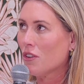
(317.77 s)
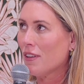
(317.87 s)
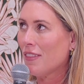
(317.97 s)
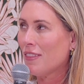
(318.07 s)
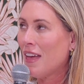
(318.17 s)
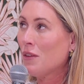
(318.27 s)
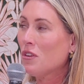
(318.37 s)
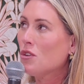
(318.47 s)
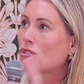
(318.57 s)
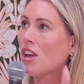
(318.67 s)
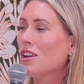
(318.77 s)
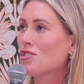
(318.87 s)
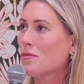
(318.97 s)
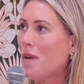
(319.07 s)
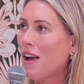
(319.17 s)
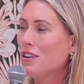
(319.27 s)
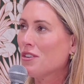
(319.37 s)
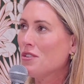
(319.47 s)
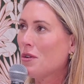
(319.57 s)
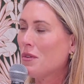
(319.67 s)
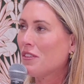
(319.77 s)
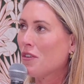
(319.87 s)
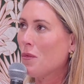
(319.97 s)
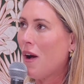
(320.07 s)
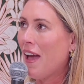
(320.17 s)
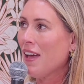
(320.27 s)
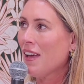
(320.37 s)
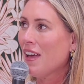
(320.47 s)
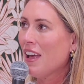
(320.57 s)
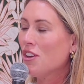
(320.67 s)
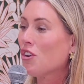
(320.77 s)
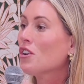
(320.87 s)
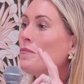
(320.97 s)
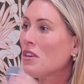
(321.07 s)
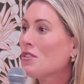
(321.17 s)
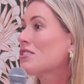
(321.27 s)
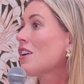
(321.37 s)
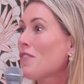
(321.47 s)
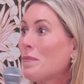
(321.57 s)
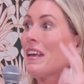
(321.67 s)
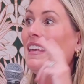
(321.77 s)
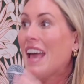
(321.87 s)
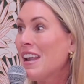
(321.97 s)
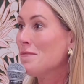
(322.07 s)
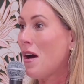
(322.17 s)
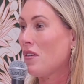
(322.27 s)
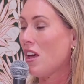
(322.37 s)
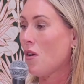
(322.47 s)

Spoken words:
then when you change your mind or you go a different way, you're going to beat yourself up again about it.